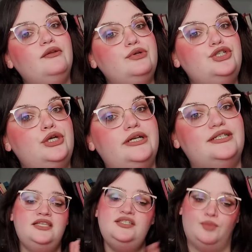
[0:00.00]
think we
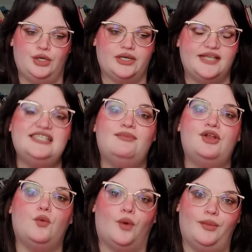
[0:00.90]
should. This book is about
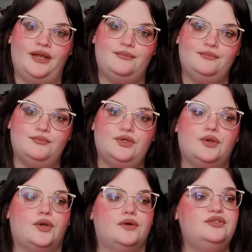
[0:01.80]
a woman who
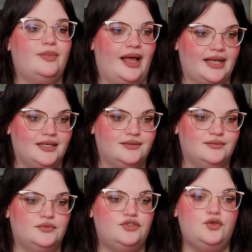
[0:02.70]
goes back
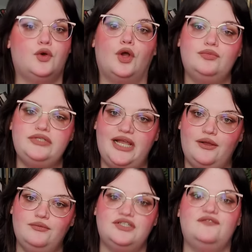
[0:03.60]
to her
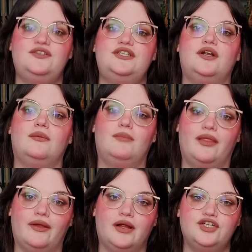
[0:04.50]
hometown to visit her
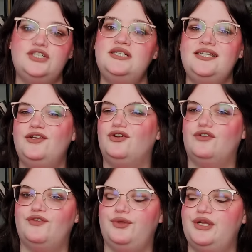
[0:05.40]
mother. She hasn't seen her in a
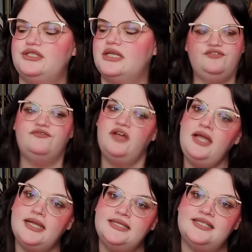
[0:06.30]
few years. She
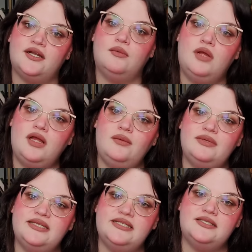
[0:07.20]
finds that her mom
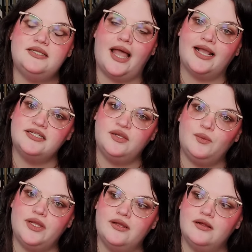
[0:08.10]
is acting
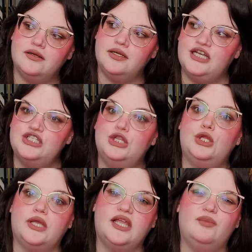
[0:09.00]
weird and is
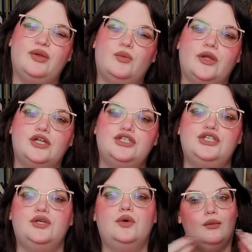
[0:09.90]
looking a bit weird
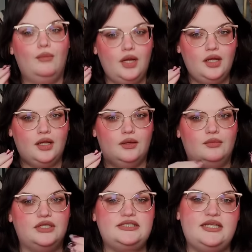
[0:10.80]
too. Her
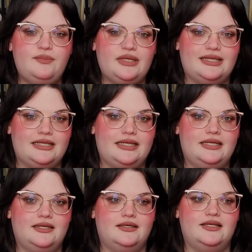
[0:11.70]
mom
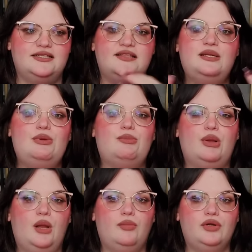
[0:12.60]
typically is a little bit
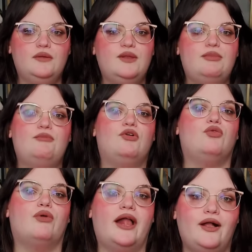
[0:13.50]
plumper, a little bit more
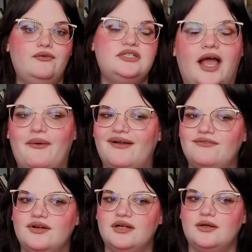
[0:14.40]
round.
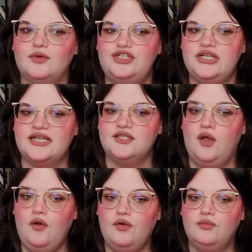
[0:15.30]
However, when she gets
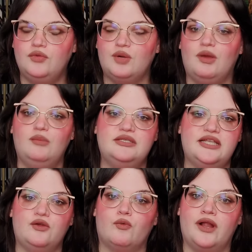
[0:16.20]
home, her mom is
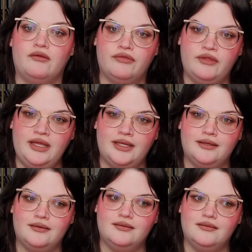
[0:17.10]
like real
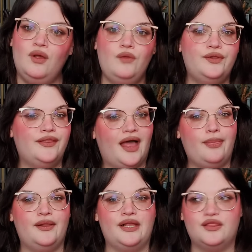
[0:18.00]
thin. Not only that,
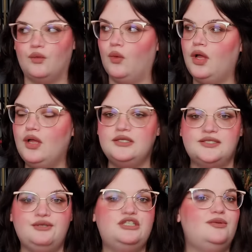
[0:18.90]
but like the walls
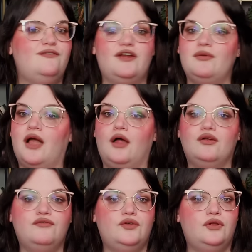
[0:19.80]
that used to be very
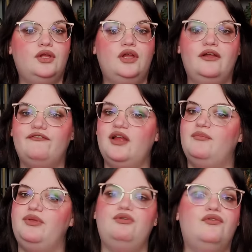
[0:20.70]
colorful, very
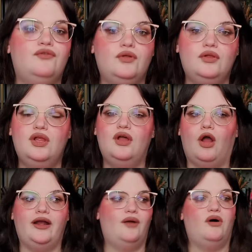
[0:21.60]
beautiful,
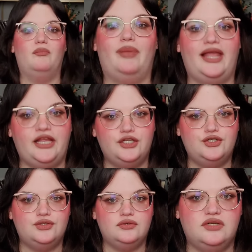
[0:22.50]
are now all beige,